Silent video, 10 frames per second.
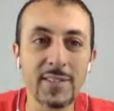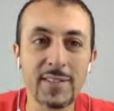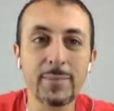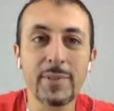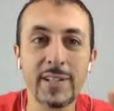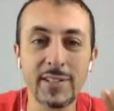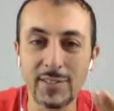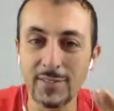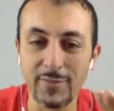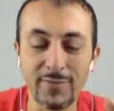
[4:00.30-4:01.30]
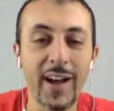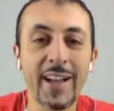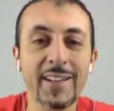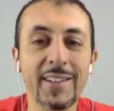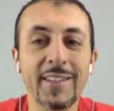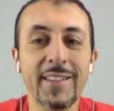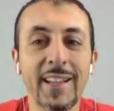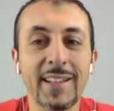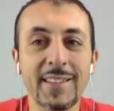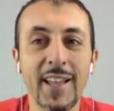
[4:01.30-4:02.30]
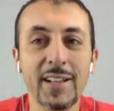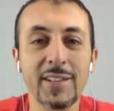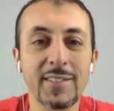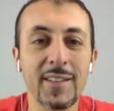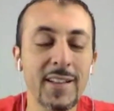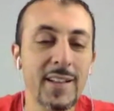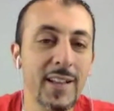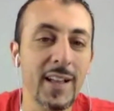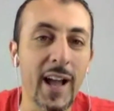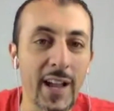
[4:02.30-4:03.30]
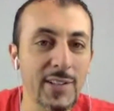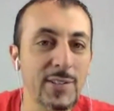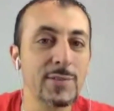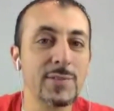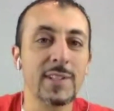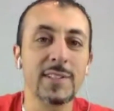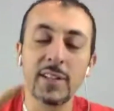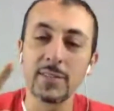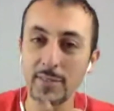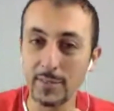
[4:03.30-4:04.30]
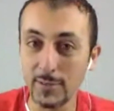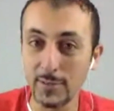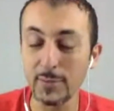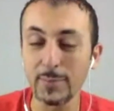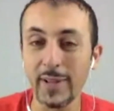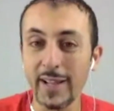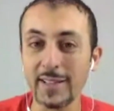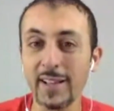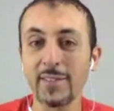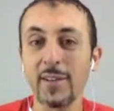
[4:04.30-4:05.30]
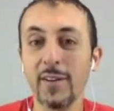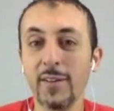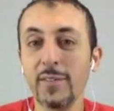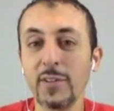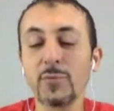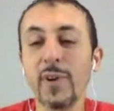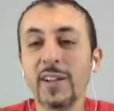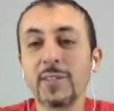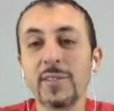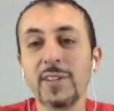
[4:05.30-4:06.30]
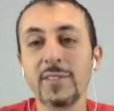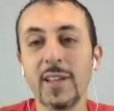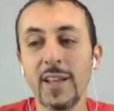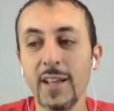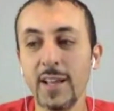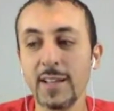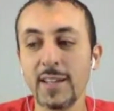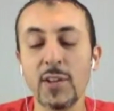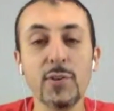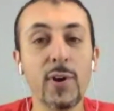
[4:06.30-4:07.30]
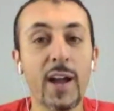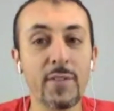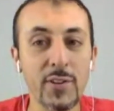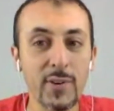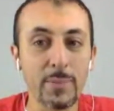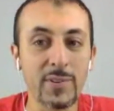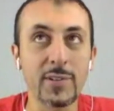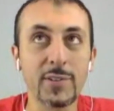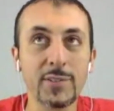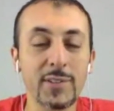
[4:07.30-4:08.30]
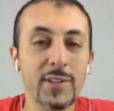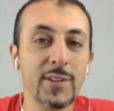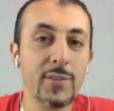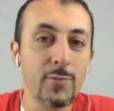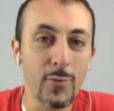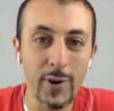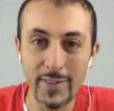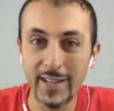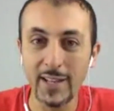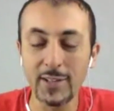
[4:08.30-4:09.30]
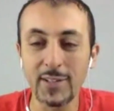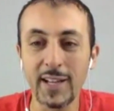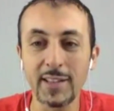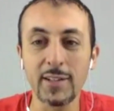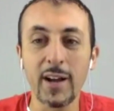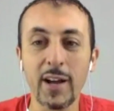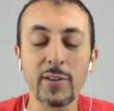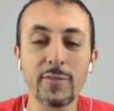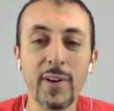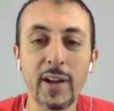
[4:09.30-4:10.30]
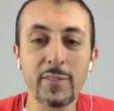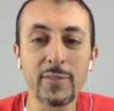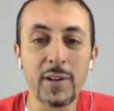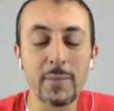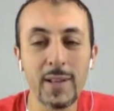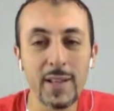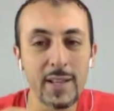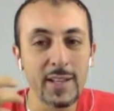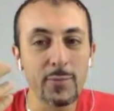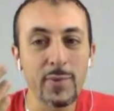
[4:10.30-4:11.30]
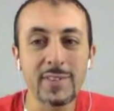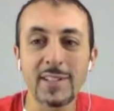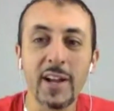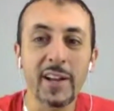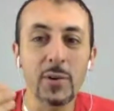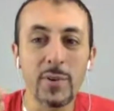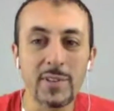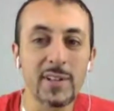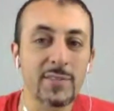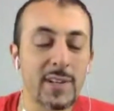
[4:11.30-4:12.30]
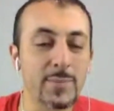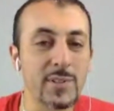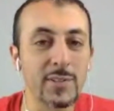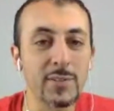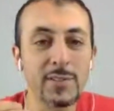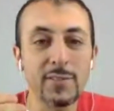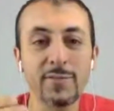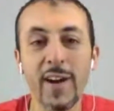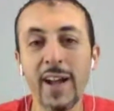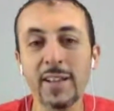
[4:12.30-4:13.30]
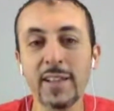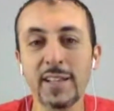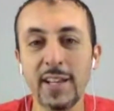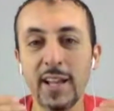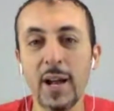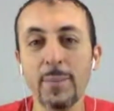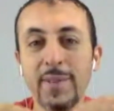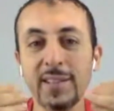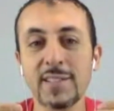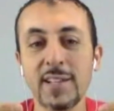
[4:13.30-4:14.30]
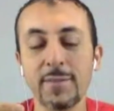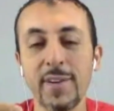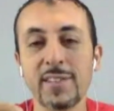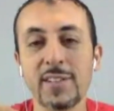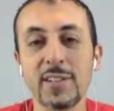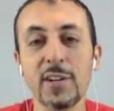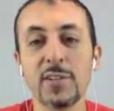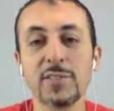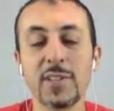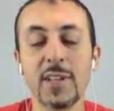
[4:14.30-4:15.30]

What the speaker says: simply it's just a file that tells iTunes, it tells Google Play, it tells all the directories that you have a new episode, where they can get the audio file from, what's the title, what's the description. So it's a file that kind of updates itself as it goes,